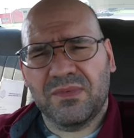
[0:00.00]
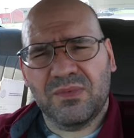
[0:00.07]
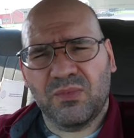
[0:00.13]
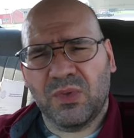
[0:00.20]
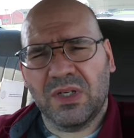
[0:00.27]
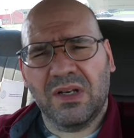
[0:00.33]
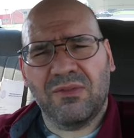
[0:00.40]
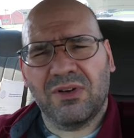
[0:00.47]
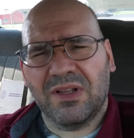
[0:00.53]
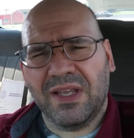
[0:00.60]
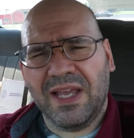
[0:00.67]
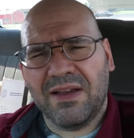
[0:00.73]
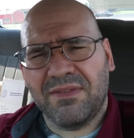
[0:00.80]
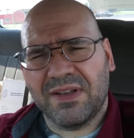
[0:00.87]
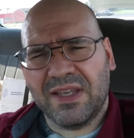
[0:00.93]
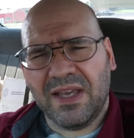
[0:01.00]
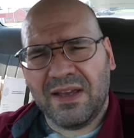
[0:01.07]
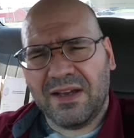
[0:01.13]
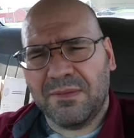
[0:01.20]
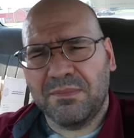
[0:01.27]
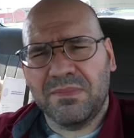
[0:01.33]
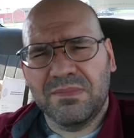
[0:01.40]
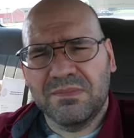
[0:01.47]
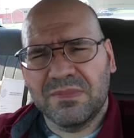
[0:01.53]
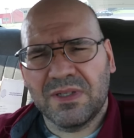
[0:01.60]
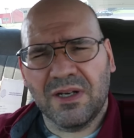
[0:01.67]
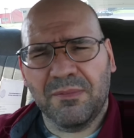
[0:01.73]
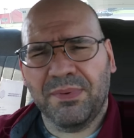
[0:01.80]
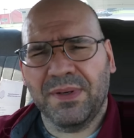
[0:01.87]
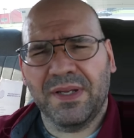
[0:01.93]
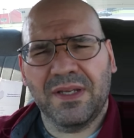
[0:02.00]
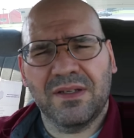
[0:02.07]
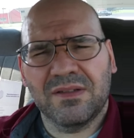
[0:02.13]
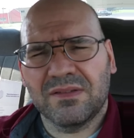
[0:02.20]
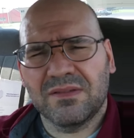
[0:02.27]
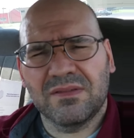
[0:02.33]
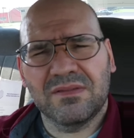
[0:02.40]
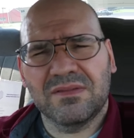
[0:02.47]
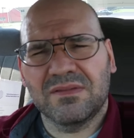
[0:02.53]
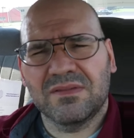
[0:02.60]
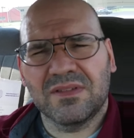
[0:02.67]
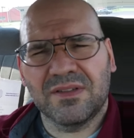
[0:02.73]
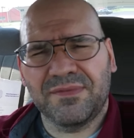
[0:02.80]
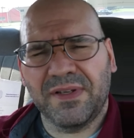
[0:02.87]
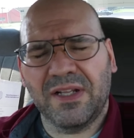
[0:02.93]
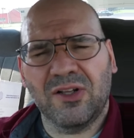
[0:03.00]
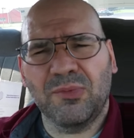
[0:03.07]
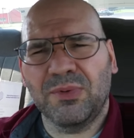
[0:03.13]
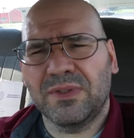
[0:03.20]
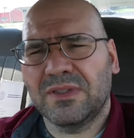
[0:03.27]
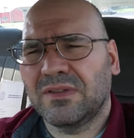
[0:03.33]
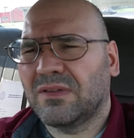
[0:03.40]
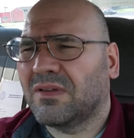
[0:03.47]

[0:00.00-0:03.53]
wouldn't really have a cab company available.